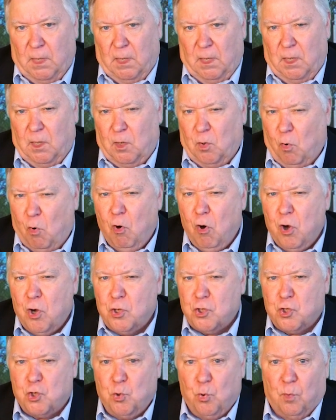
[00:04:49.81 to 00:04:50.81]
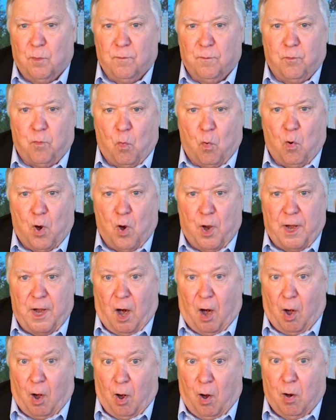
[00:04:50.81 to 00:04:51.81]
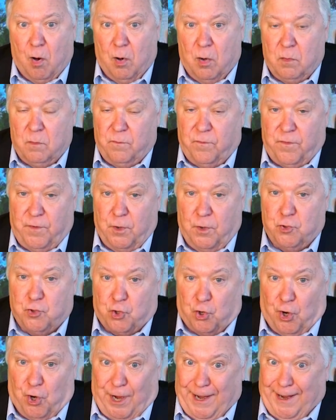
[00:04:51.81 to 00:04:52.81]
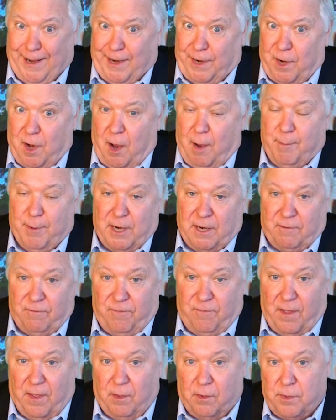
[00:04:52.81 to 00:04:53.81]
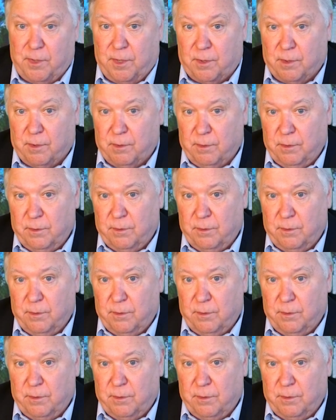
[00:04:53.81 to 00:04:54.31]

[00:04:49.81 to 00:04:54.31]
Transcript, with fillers: In order to avoid our own future economic failure,